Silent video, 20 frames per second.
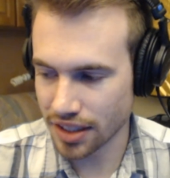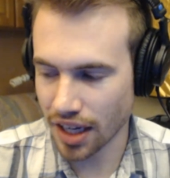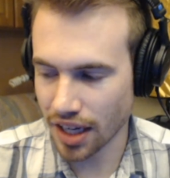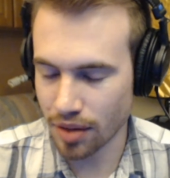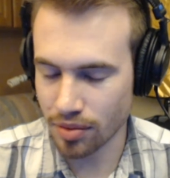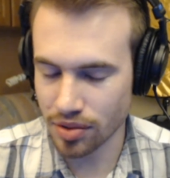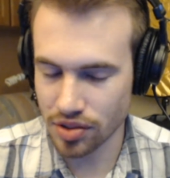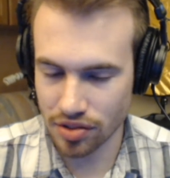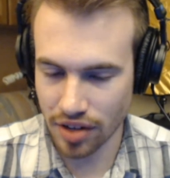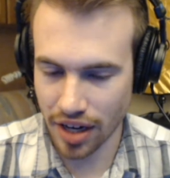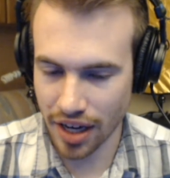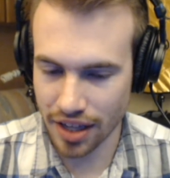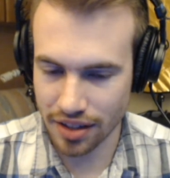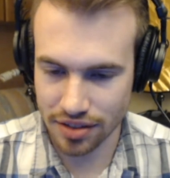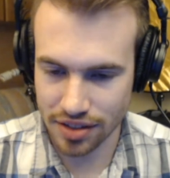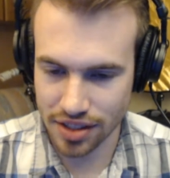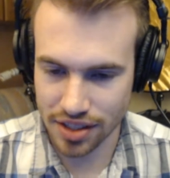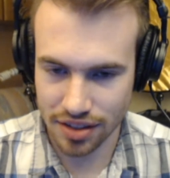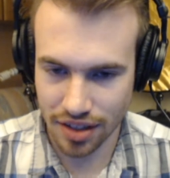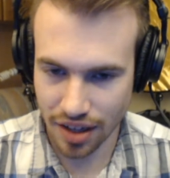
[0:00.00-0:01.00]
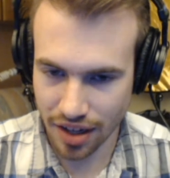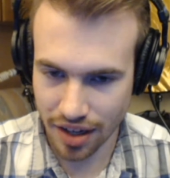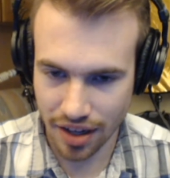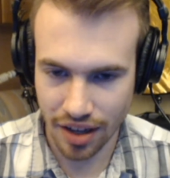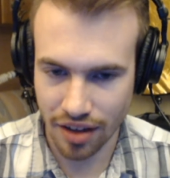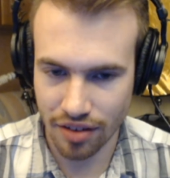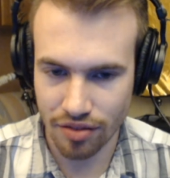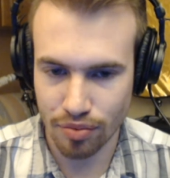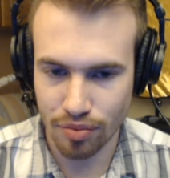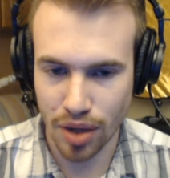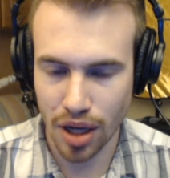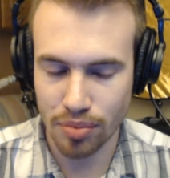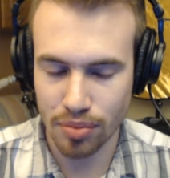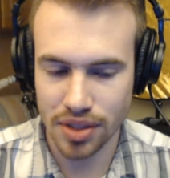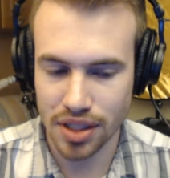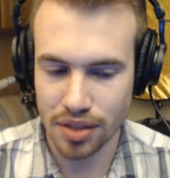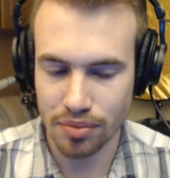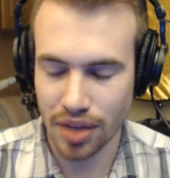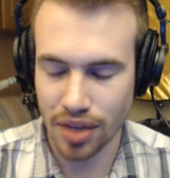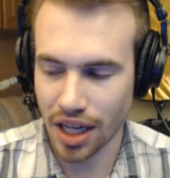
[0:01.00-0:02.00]
I would rather just not have
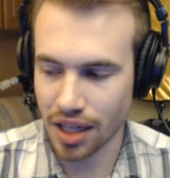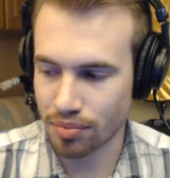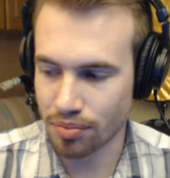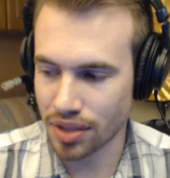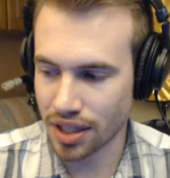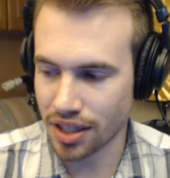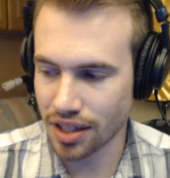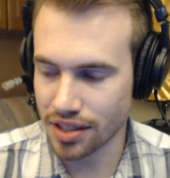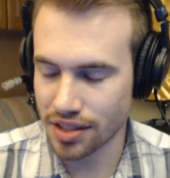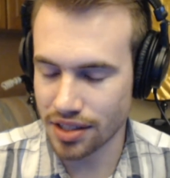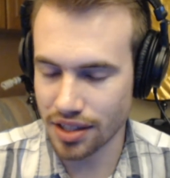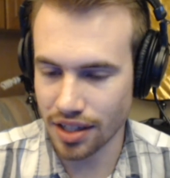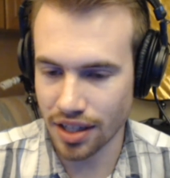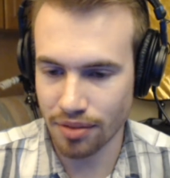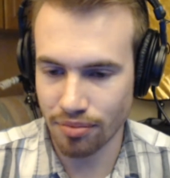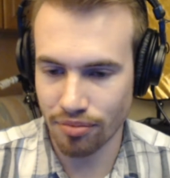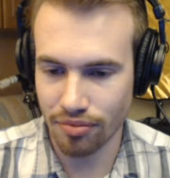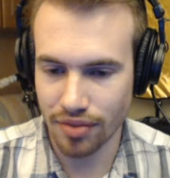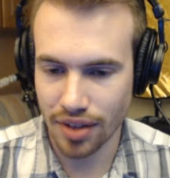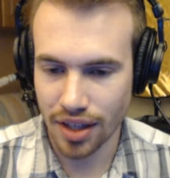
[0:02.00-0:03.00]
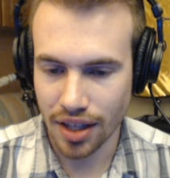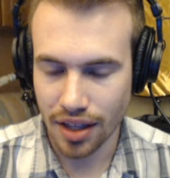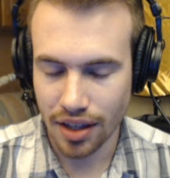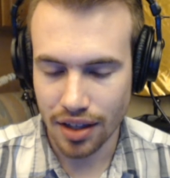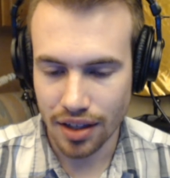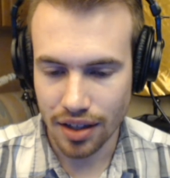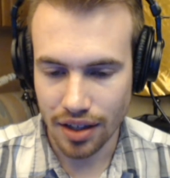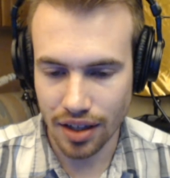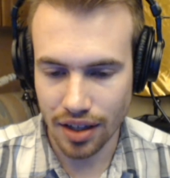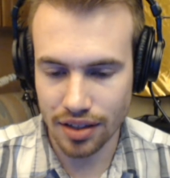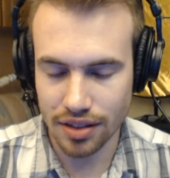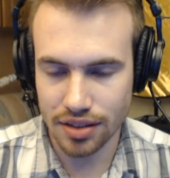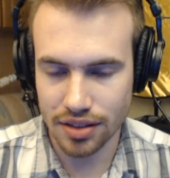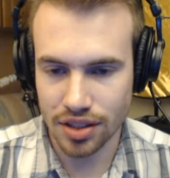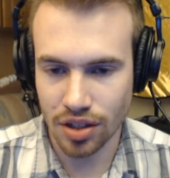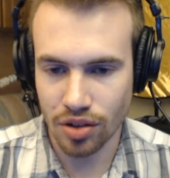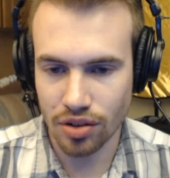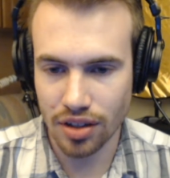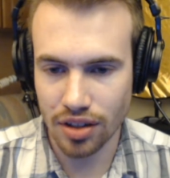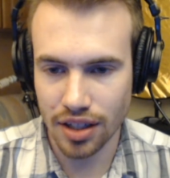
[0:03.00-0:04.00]
Palpatine back, because it
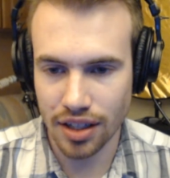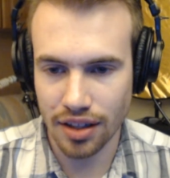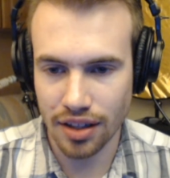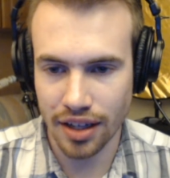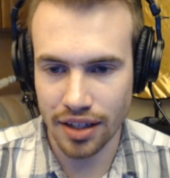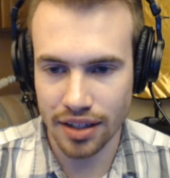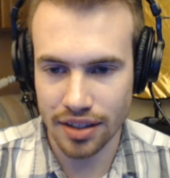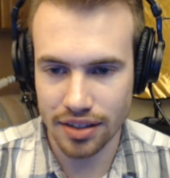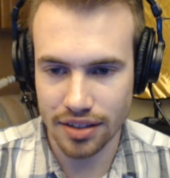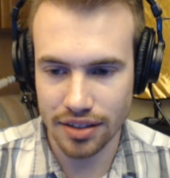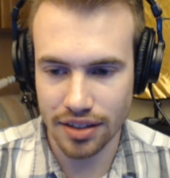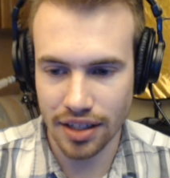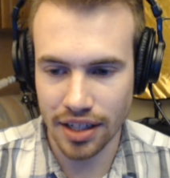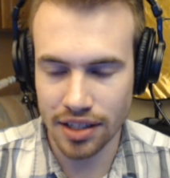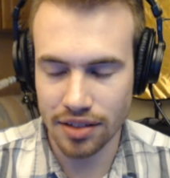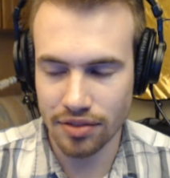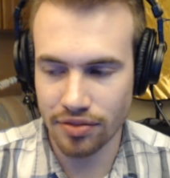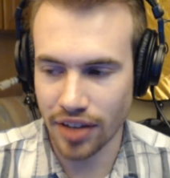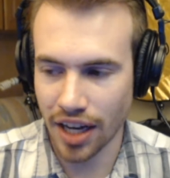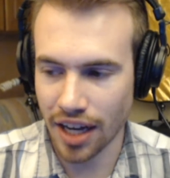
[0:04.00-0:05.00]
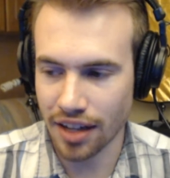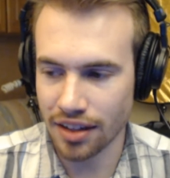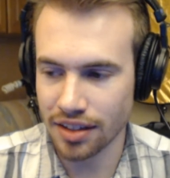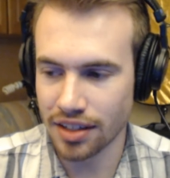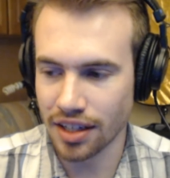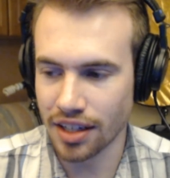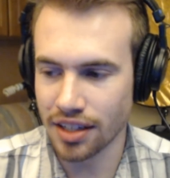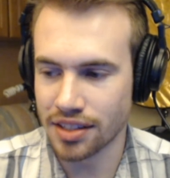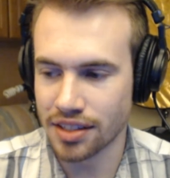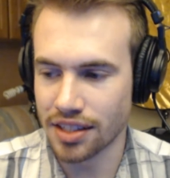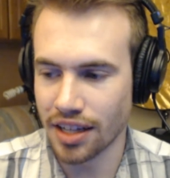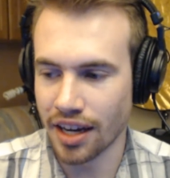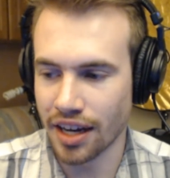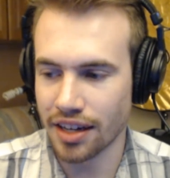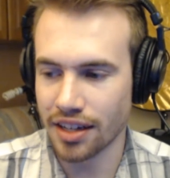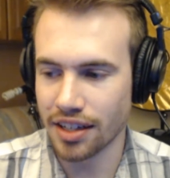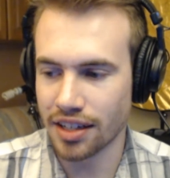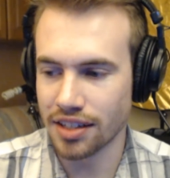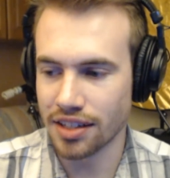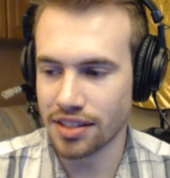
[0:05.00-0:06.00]
totally like invalidates
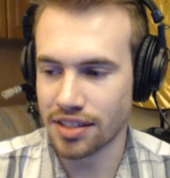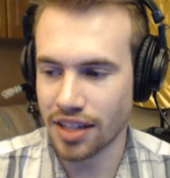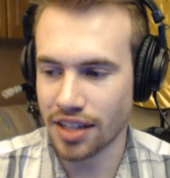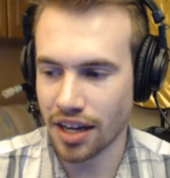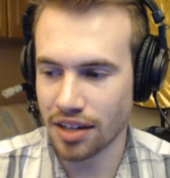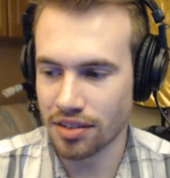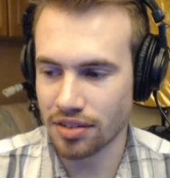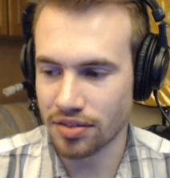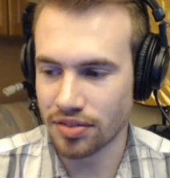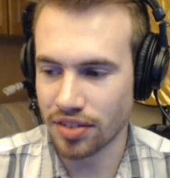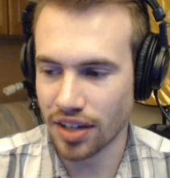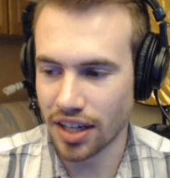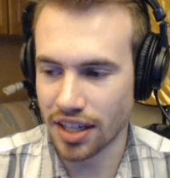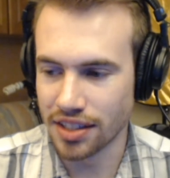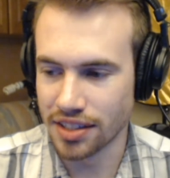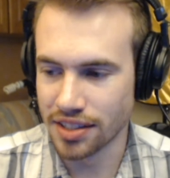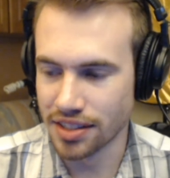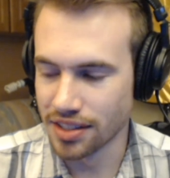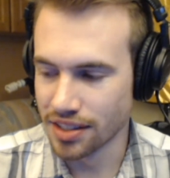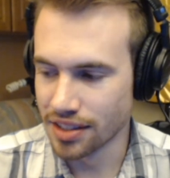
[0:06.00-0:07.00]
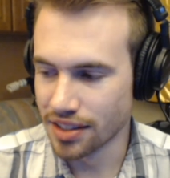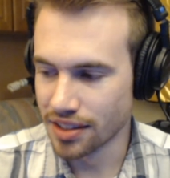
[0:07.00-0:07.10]
Anakin's sacrifice.